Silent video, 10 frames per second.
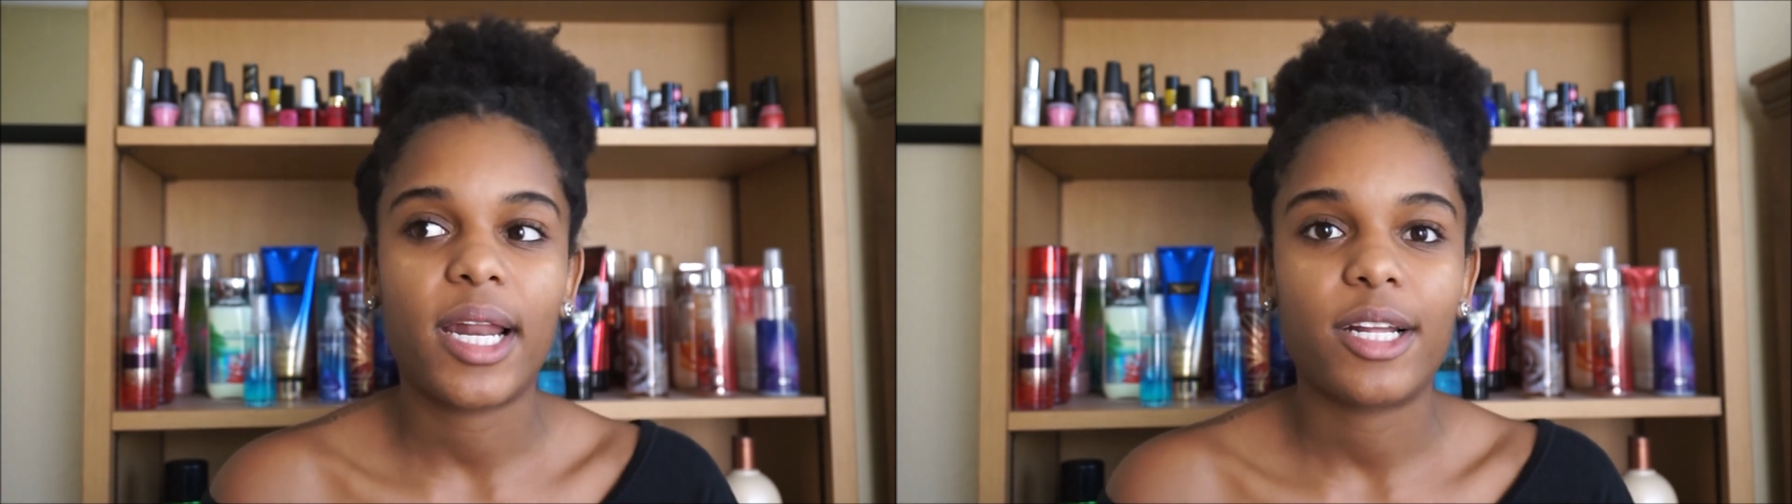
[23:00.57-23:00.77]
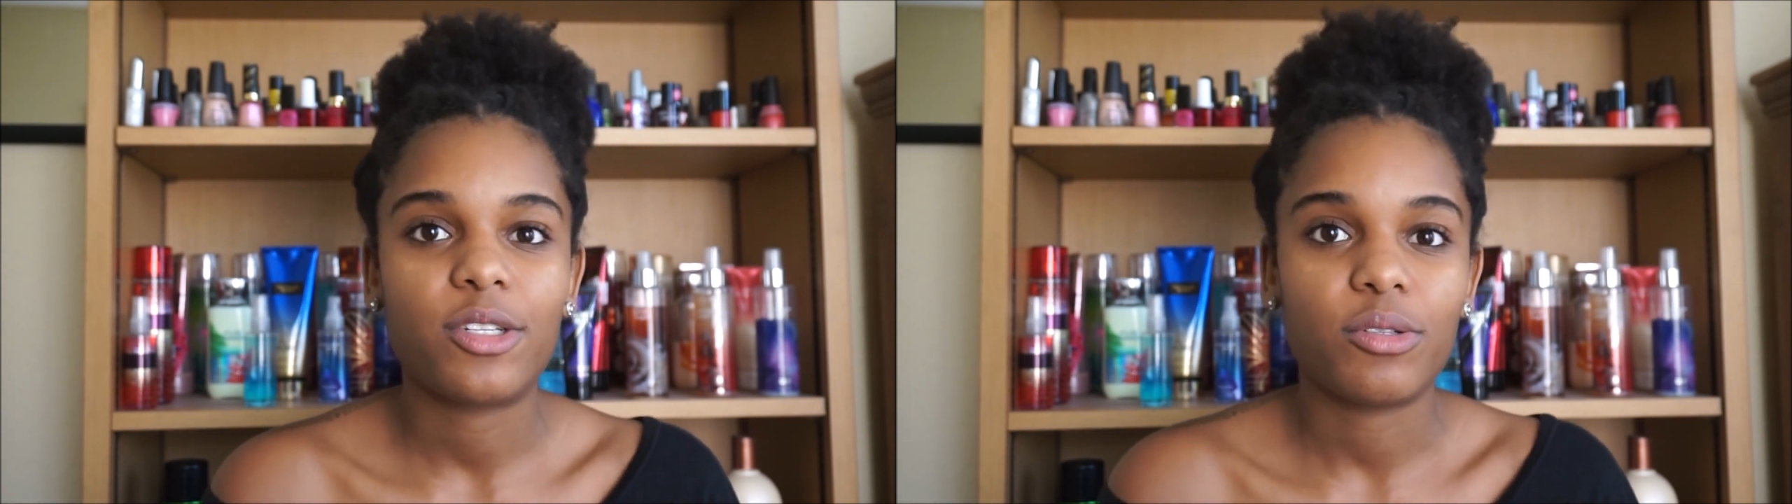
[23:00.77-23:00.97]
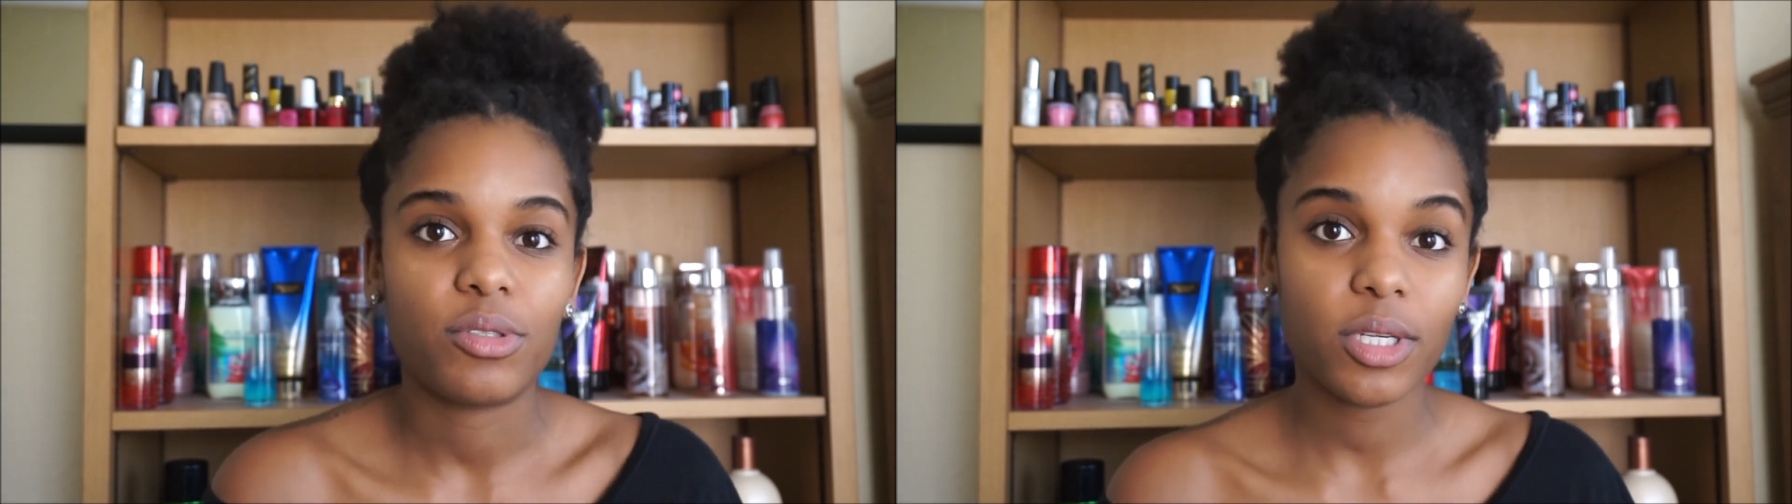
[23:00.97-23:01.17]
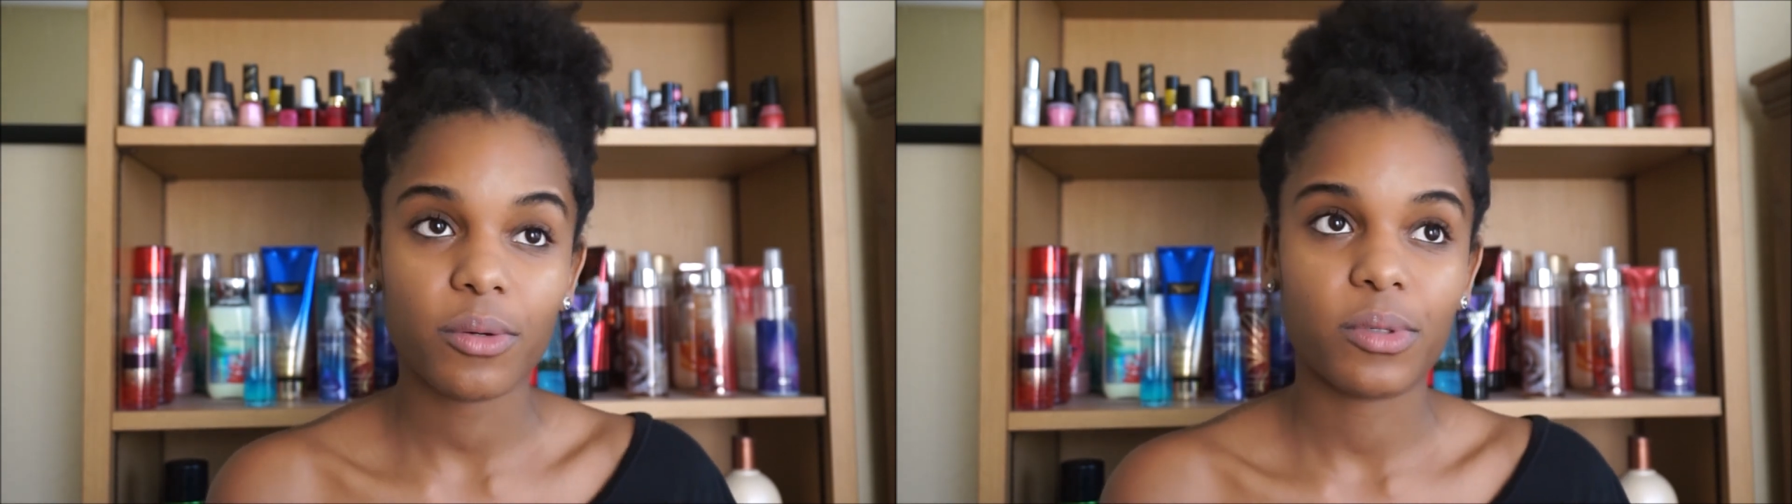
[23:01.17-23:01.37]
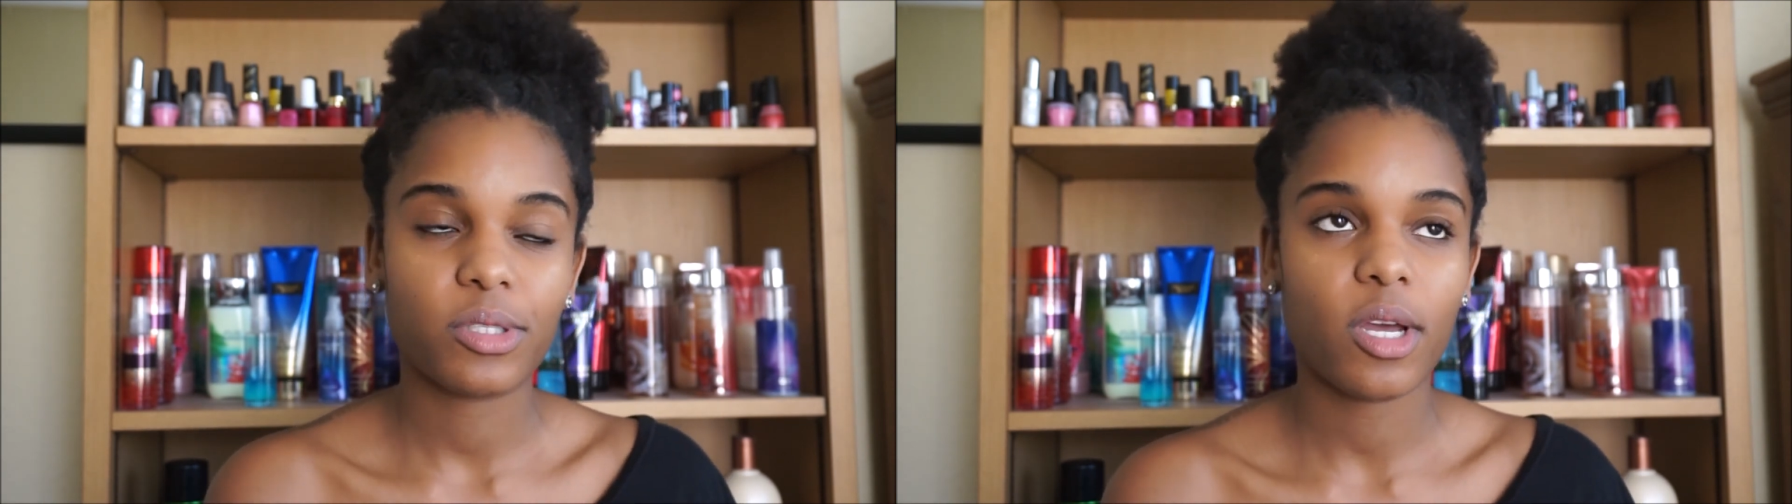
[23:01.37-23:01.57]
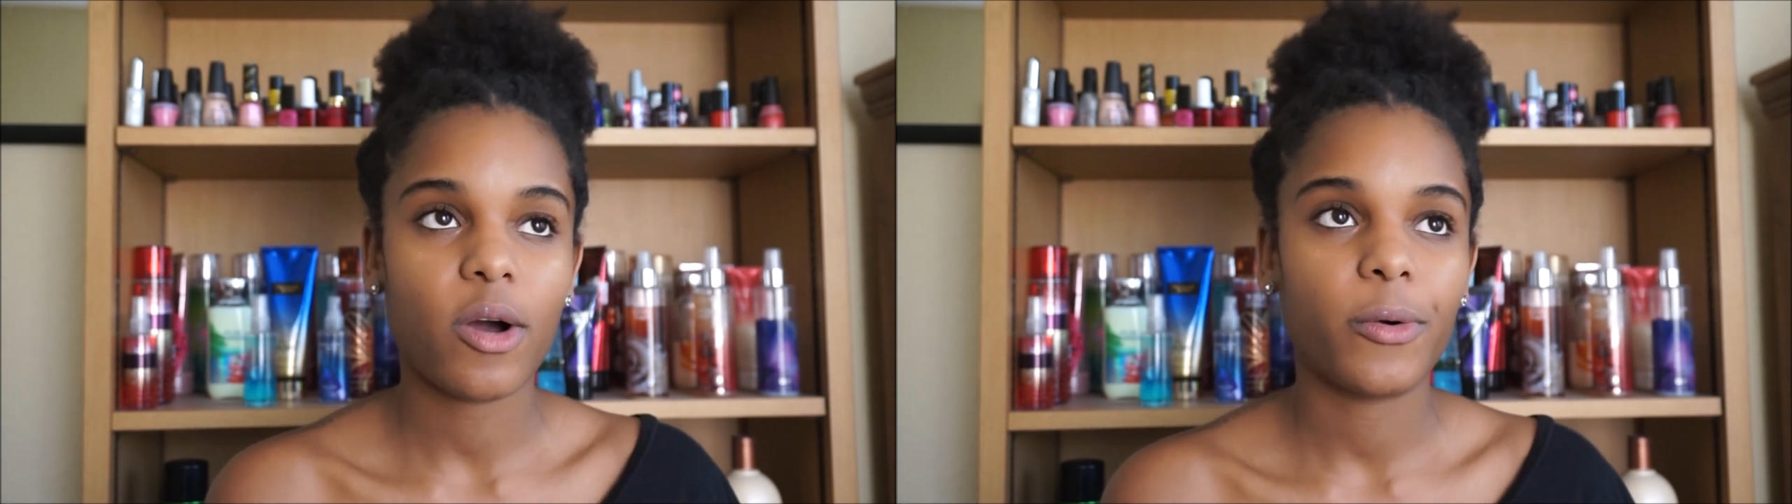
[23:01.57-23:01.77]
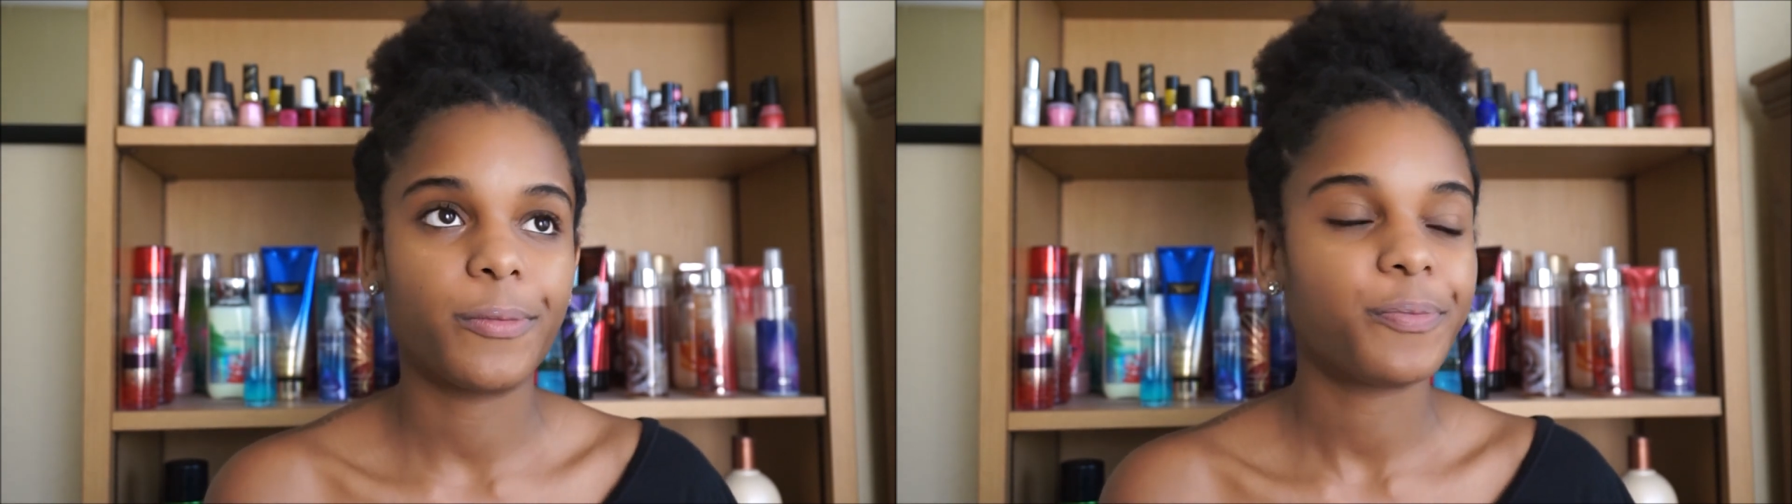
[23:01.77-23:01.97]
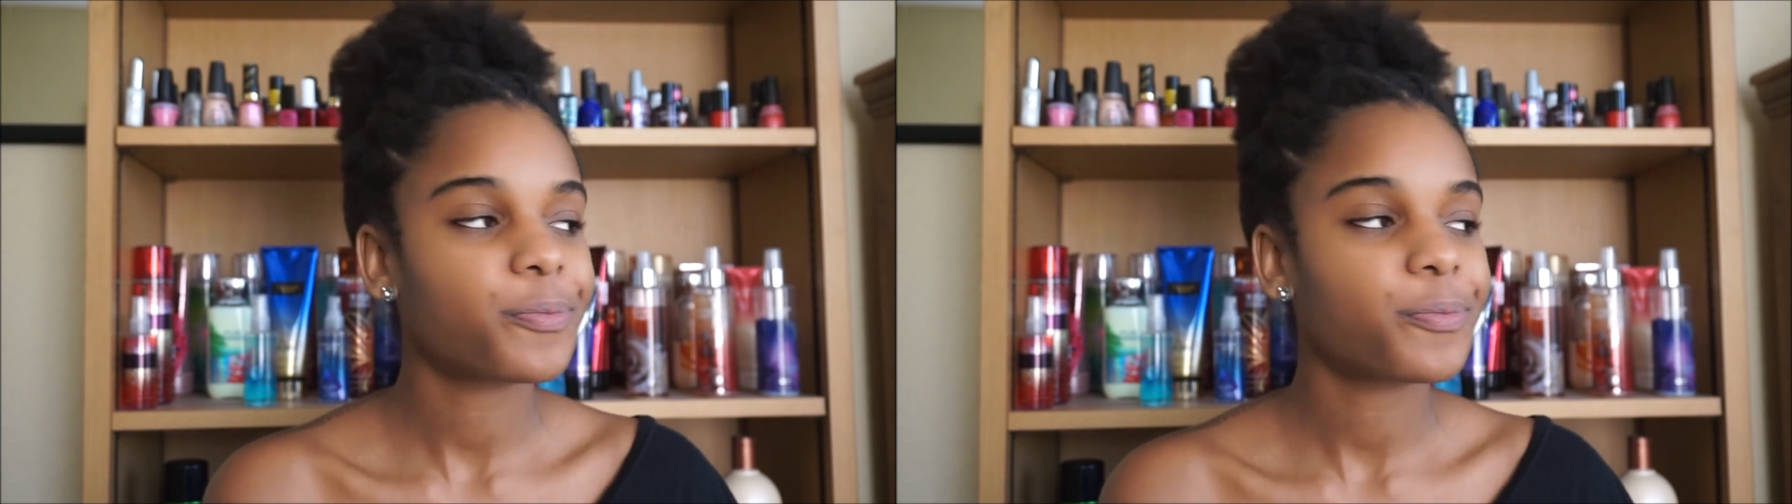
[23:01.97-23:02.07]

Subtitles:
that I do. So